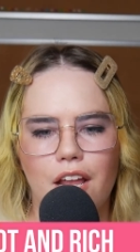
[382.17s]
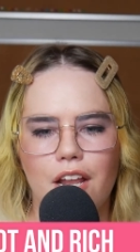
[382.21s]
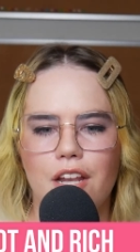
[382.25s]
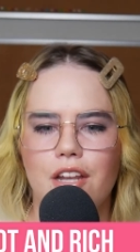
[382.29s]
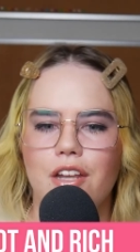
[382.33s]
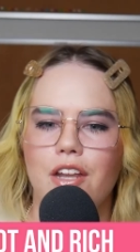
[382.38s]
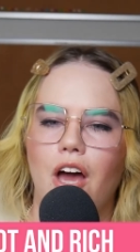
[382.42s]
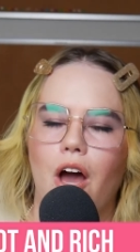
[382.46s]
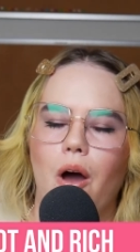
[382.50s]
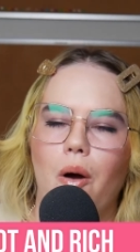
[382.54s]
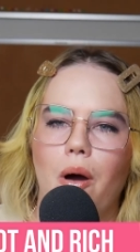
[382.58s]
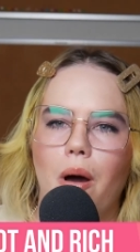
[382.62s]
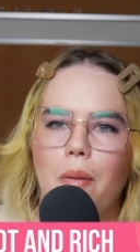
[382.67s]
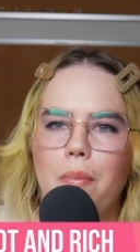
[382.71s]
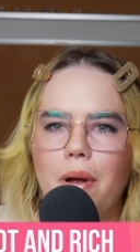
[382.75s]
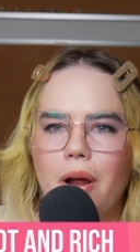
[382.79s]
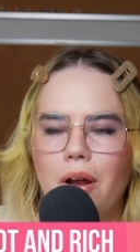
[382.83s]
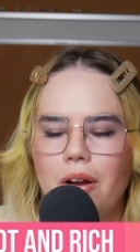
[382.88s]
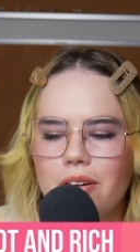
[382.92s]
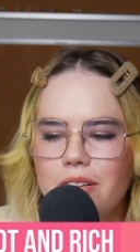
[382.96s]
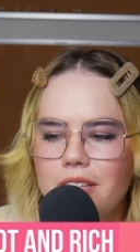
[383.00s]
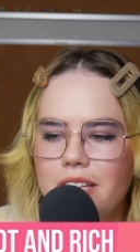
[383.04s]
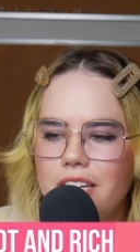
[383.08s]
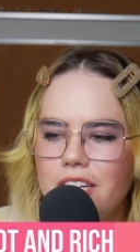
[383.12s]
No.
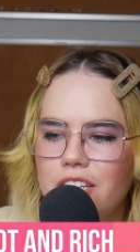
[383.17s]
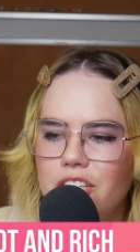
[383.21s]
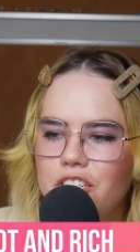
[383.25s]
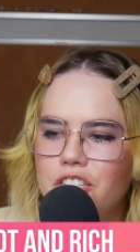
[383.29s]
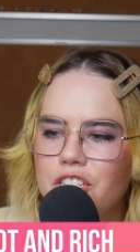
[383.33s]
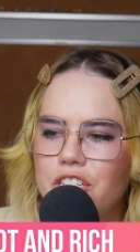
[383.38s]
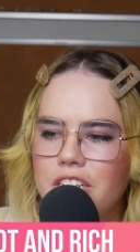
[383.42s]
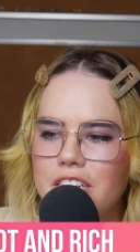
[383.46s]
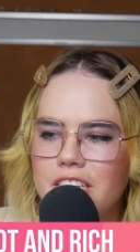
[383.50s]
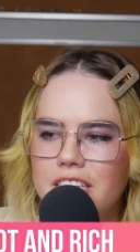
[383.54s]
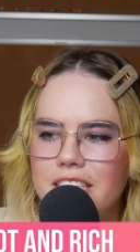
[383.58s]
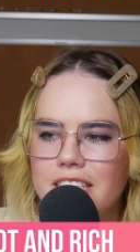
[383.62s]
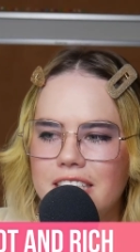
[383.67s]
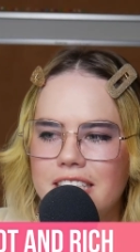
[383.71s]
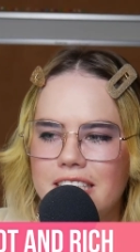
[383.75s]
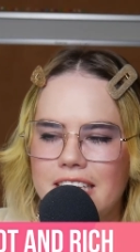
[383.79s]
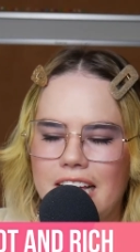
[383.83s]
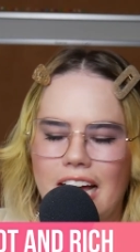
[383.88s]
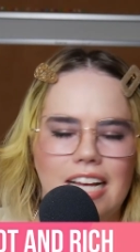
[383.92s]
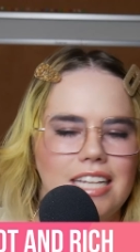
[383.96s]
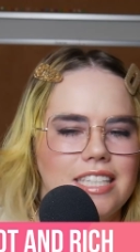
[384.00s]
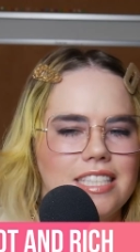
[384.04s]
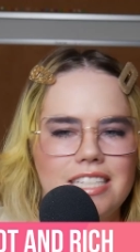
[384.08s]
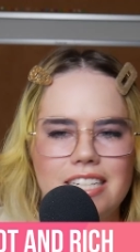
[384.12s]
Apparently she
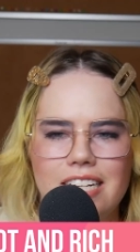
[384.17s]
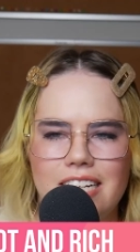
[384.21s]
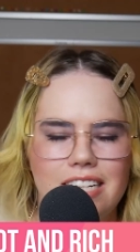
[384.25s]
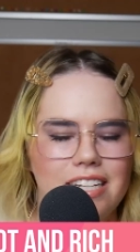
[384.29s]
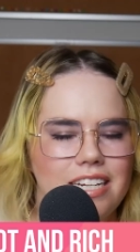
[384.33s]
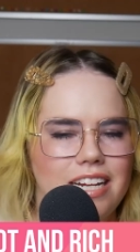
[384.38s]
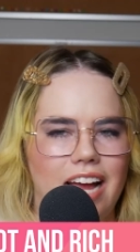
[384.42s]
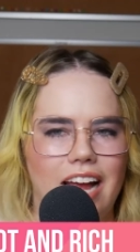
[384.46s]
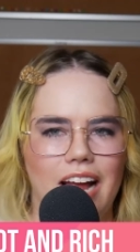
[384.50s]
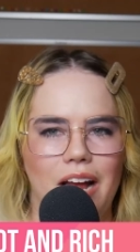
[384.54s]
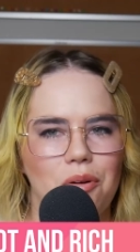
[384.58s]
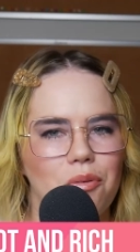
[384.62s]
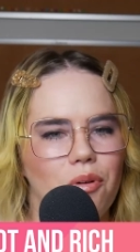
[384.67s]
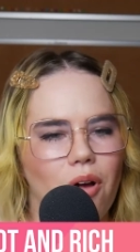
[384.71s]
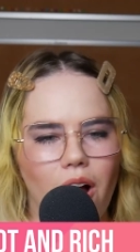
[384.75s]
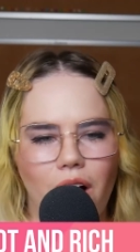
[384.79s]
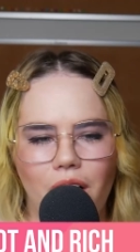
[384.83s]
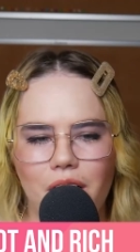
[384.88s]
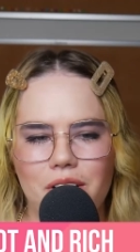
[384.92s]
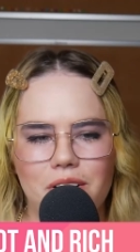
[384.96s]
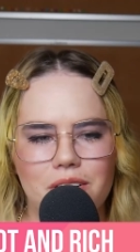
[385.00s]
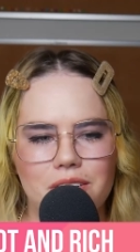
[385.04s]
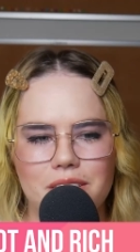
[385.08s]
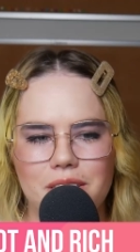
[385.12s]
sexted A
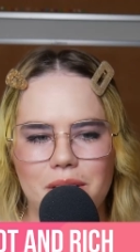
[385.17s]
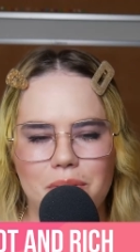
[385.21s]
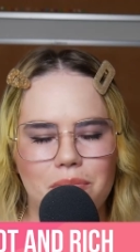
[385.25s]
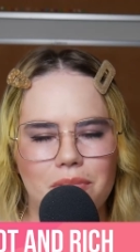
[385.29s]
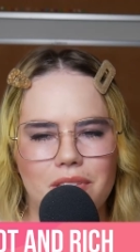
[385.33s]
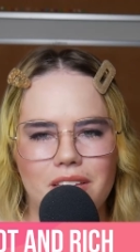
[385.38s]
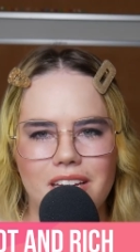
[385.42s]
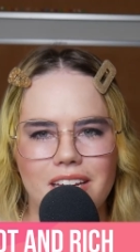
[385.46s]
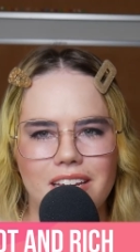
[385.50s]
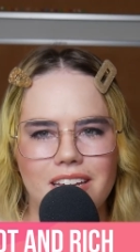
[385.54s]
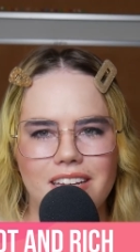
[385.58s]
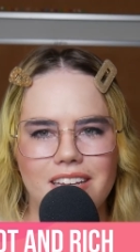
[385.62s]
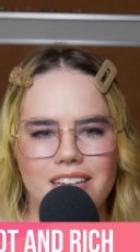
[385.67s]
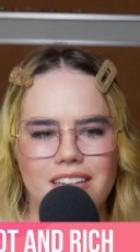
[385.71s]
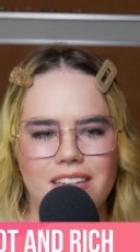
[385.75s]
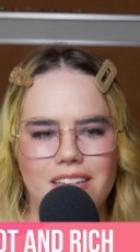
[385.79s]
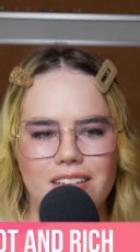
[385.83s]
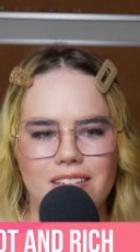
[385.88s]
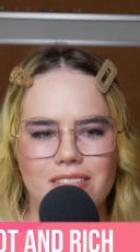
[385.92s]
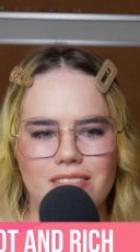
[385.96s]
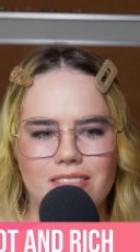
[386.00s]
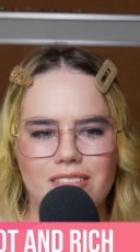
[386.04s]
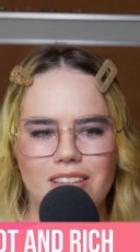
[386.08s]
Rod or something.